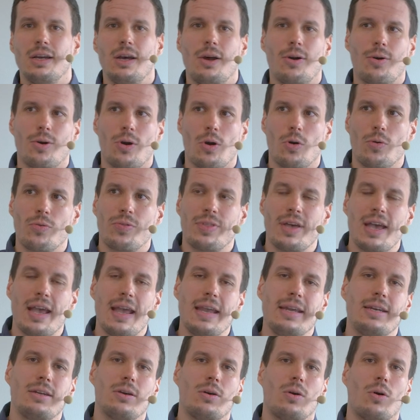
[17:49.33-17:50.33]

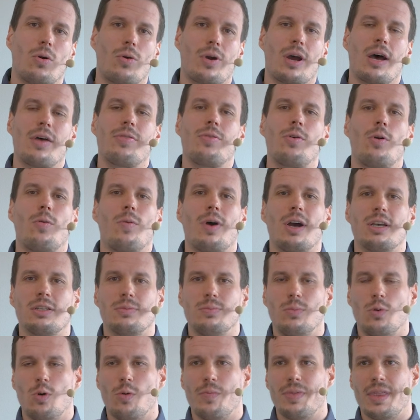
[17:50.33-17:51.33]
rotate or otherwise
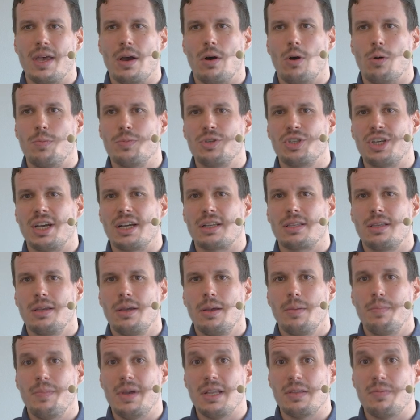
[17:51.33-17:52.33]
move the object
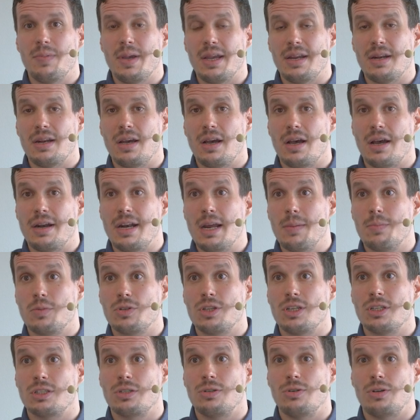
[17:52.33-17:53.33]
between a uh,
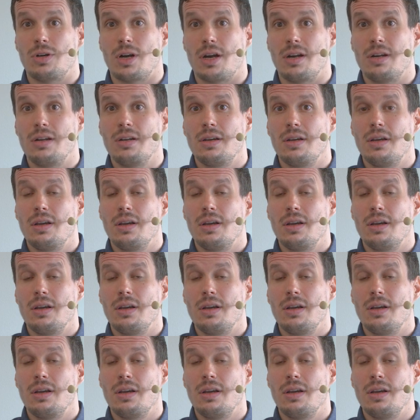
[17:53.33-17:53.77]
deposition run